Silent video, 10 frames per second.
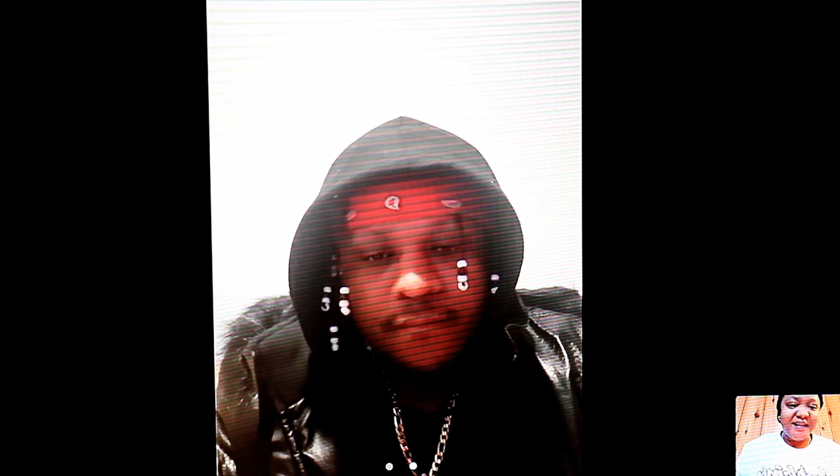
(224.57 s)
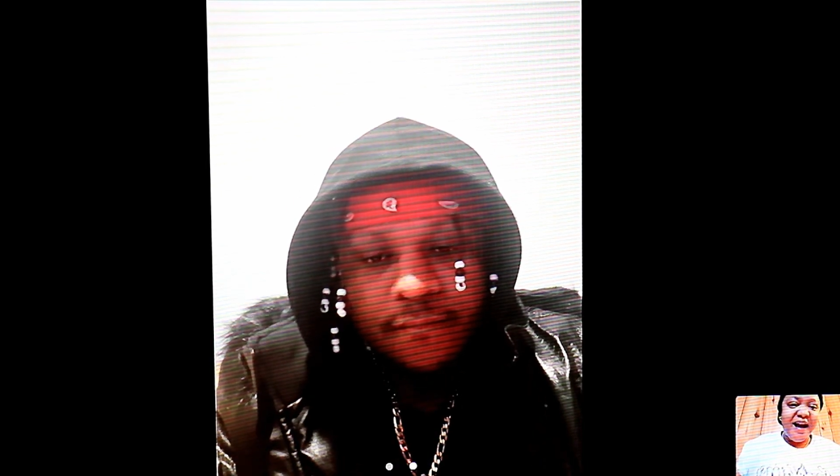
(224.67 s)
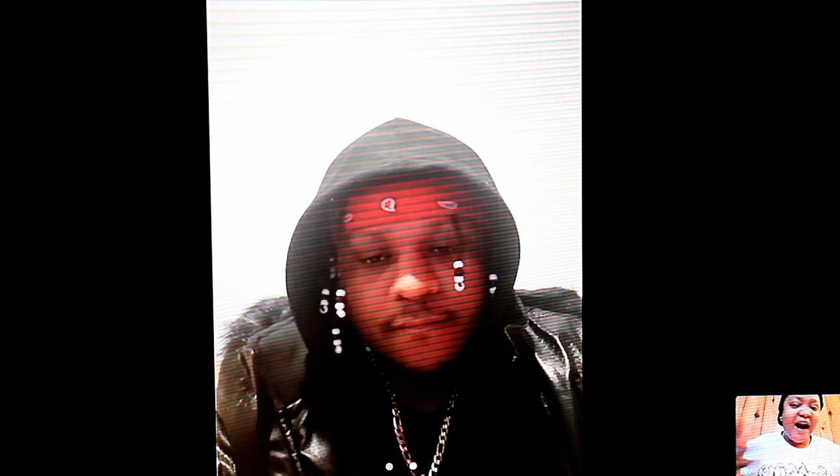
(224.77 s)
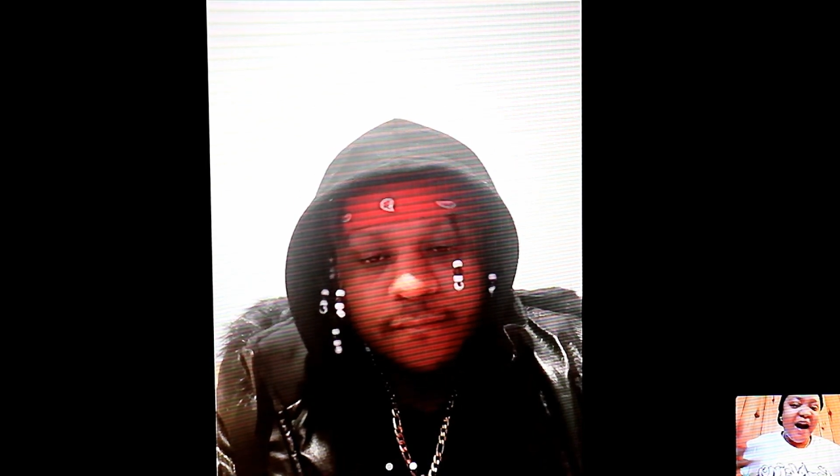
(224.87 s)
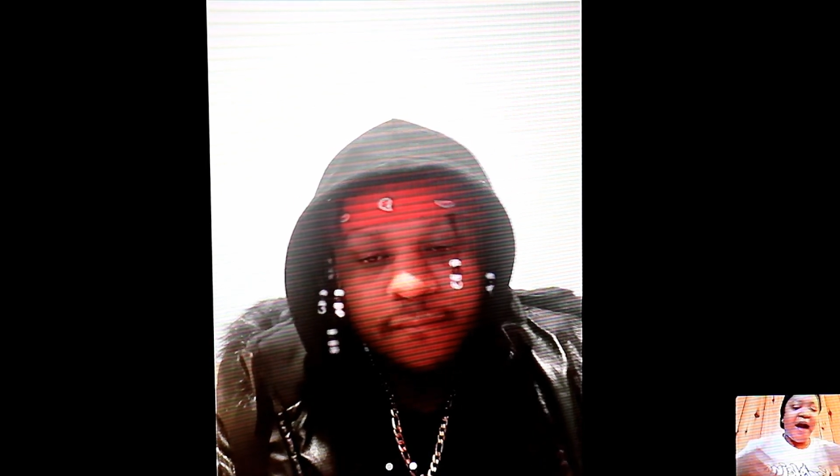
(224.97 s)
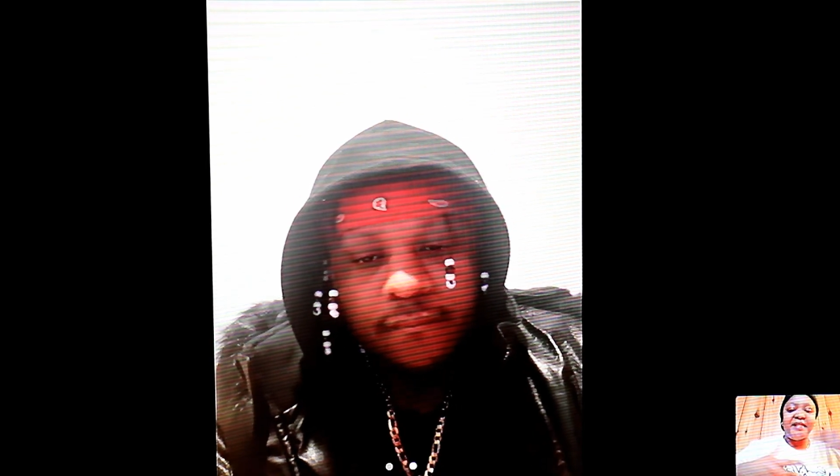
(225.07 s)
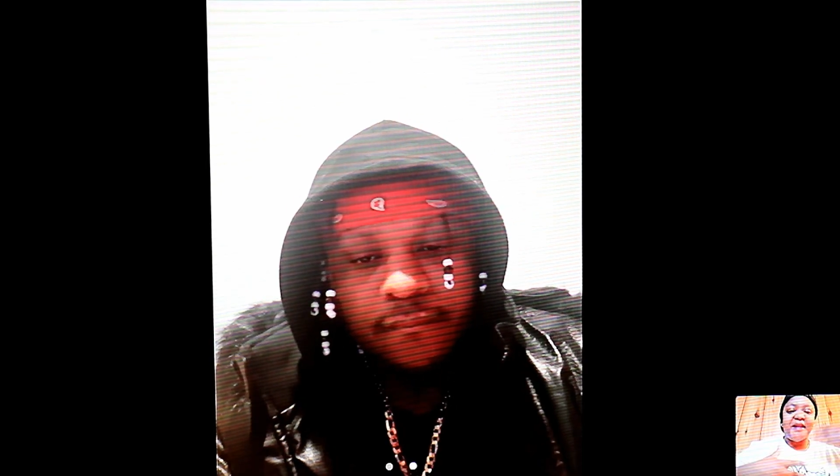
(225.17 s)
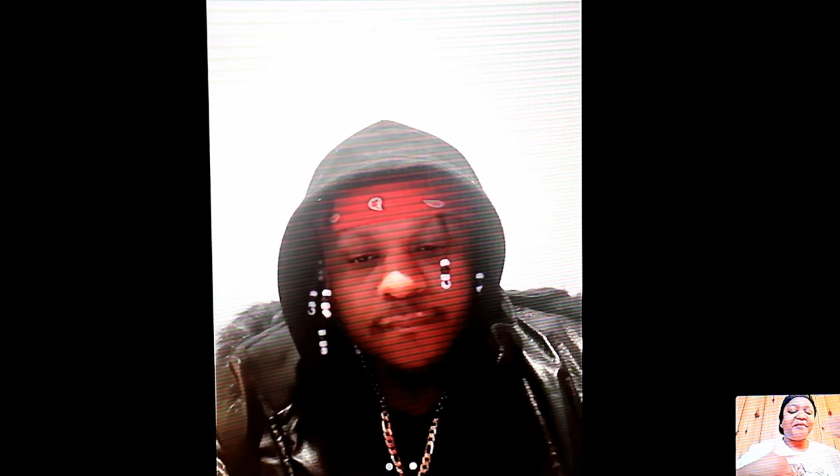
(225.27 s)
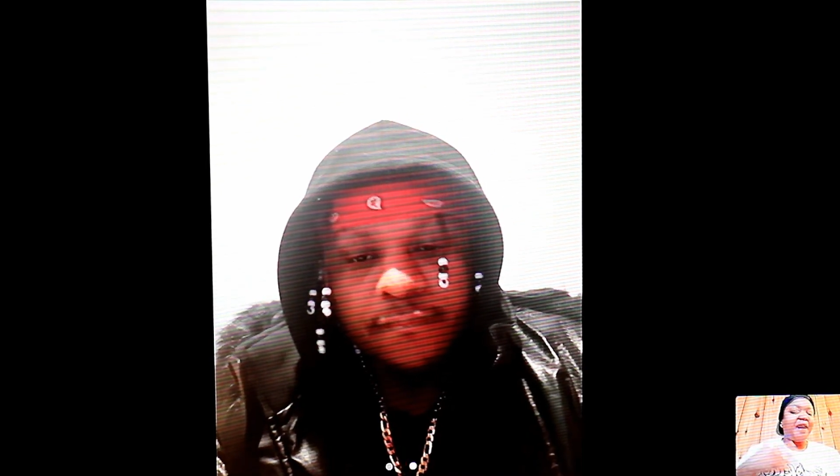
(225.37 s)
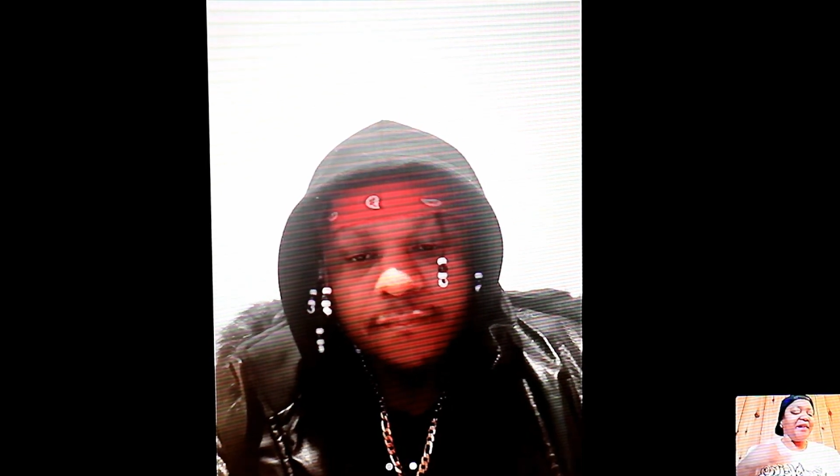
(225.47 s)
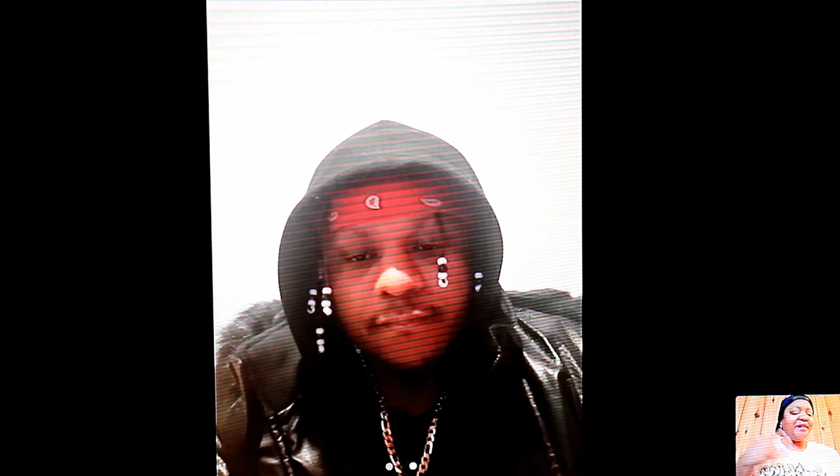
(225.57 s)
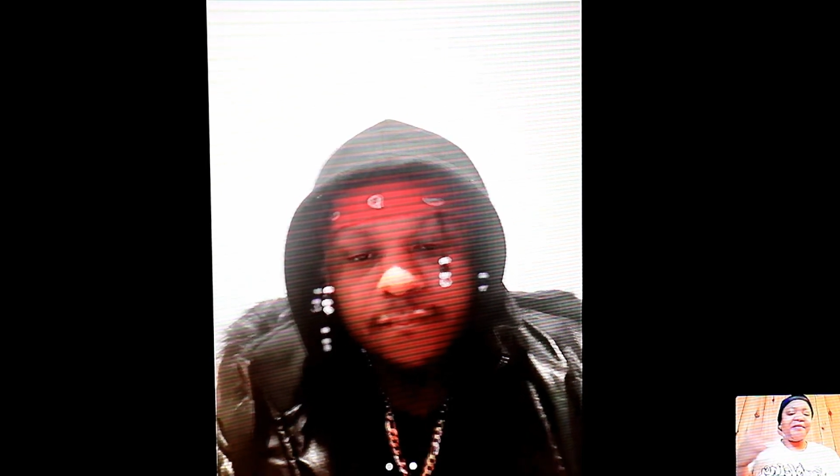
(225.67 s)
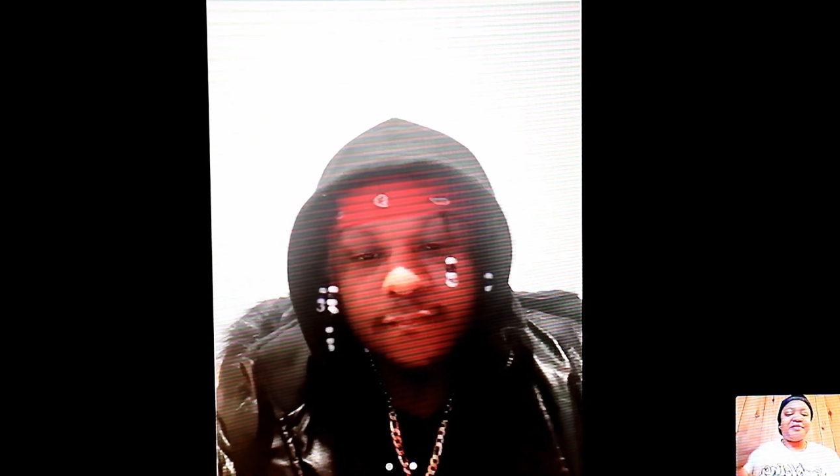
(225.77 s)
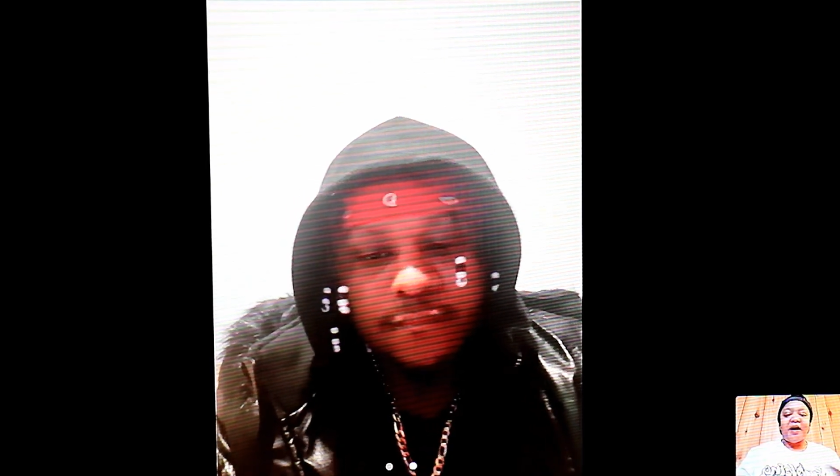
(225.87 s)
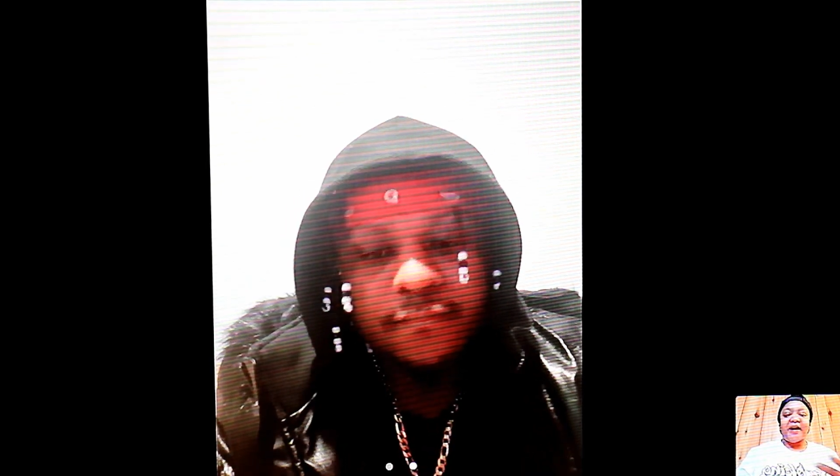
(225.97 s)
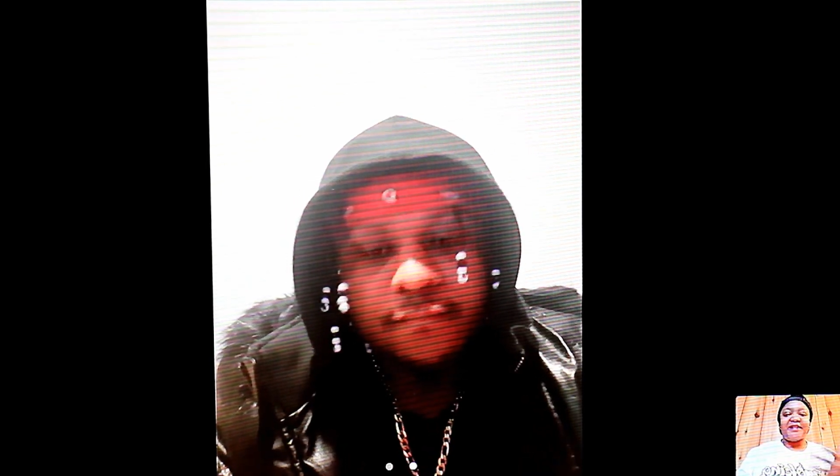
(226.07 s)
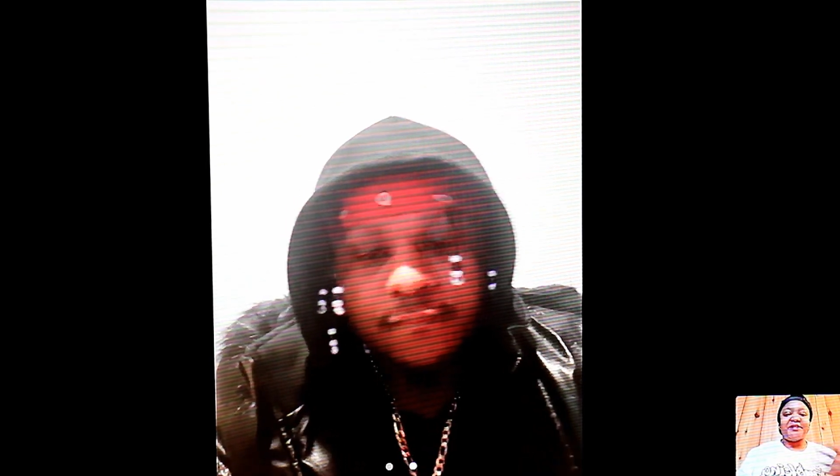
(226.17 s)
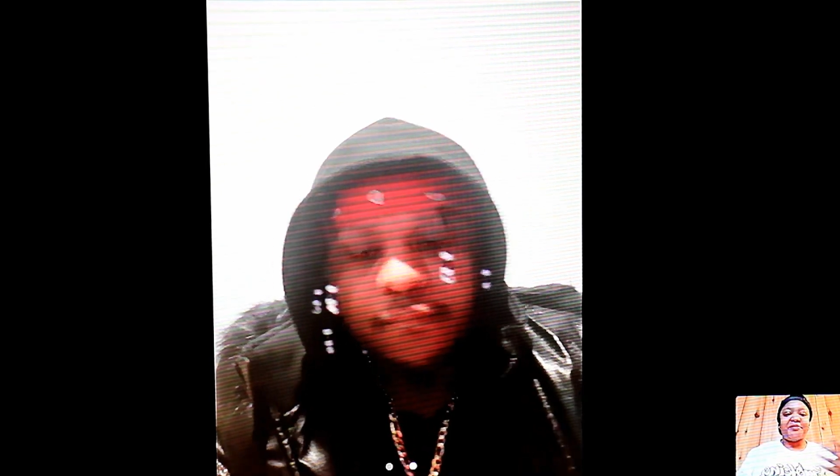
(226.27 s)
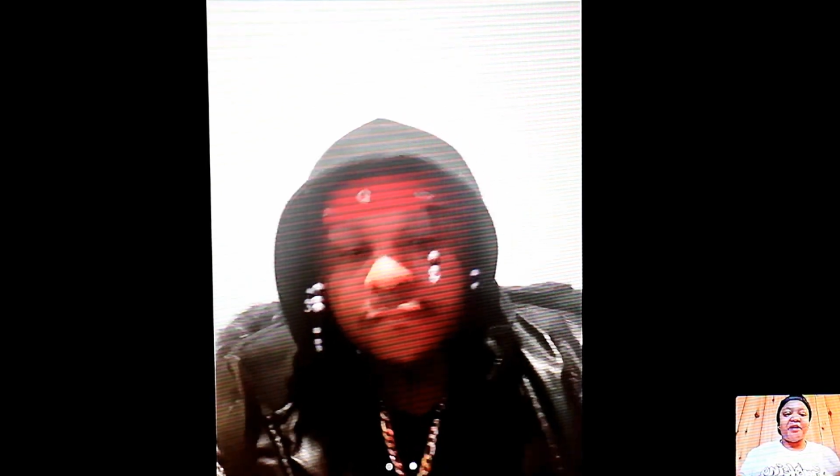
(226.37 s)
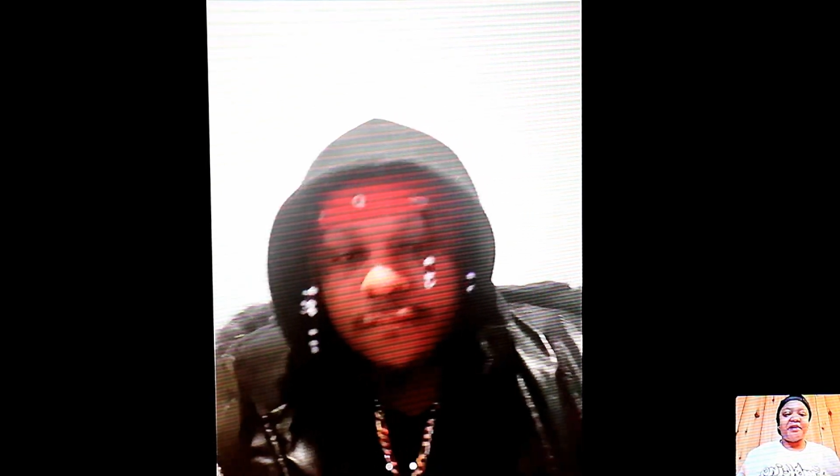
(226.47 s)
I love talking
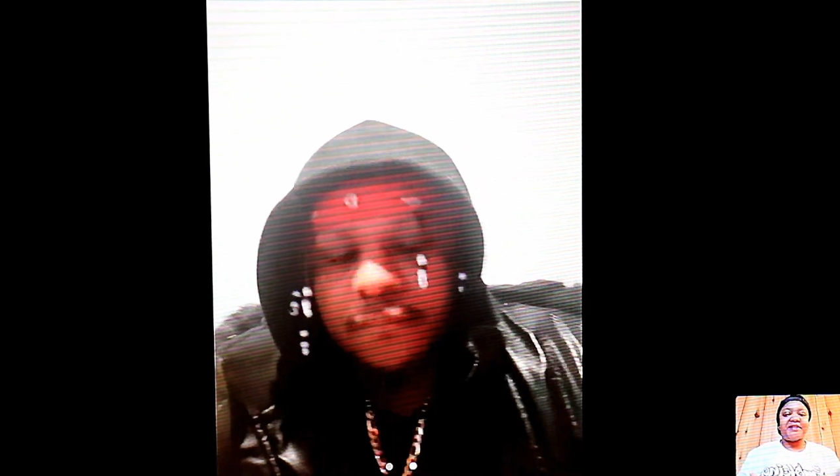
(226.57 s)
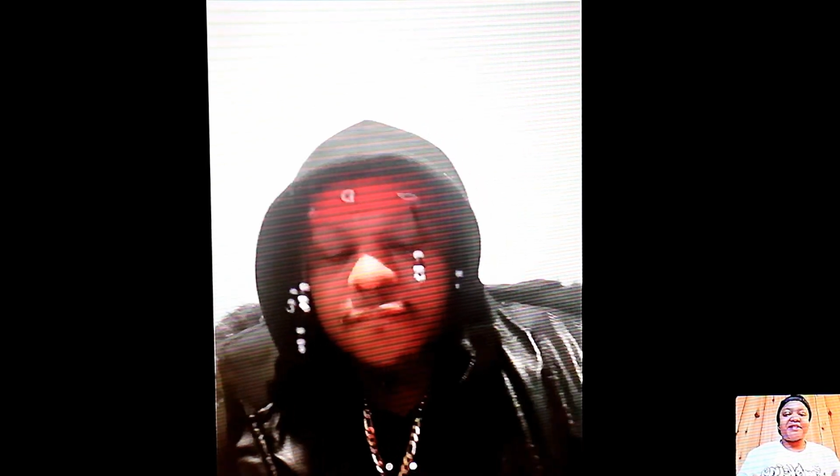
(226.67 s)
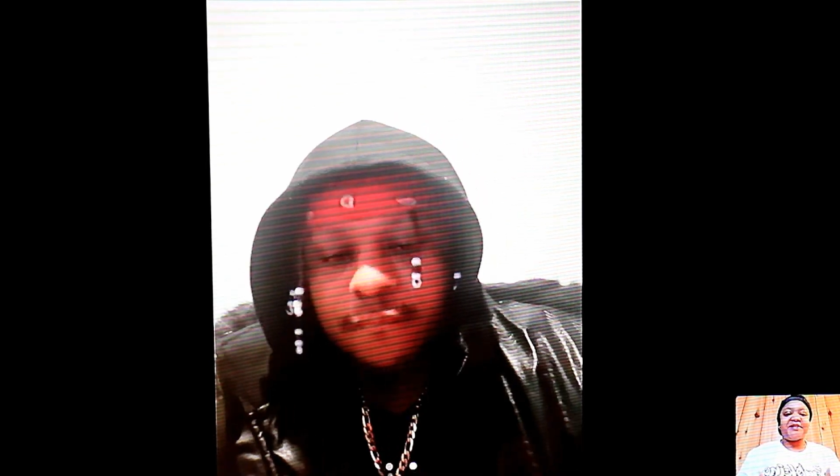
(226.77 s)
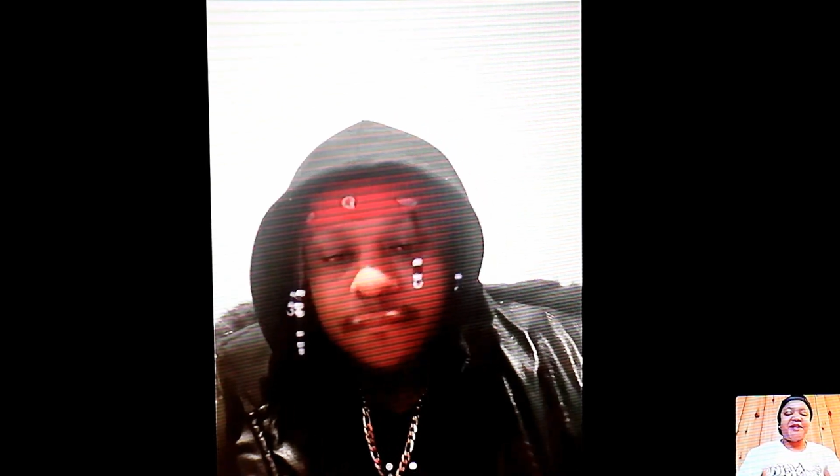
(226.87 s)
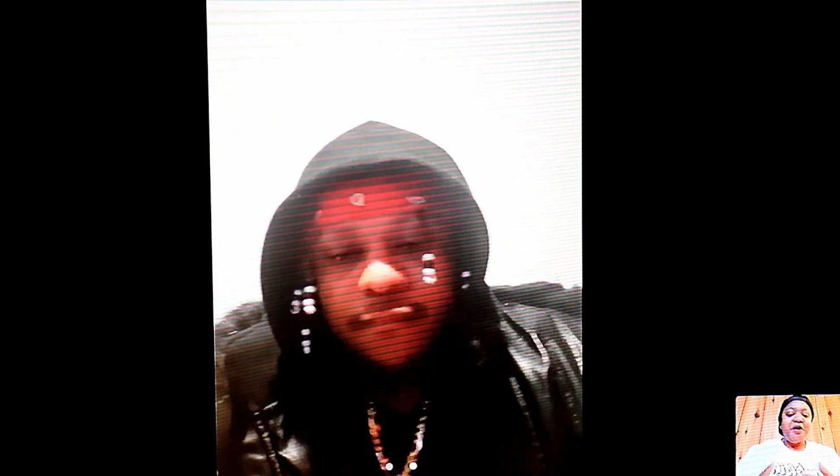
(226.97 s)
to artists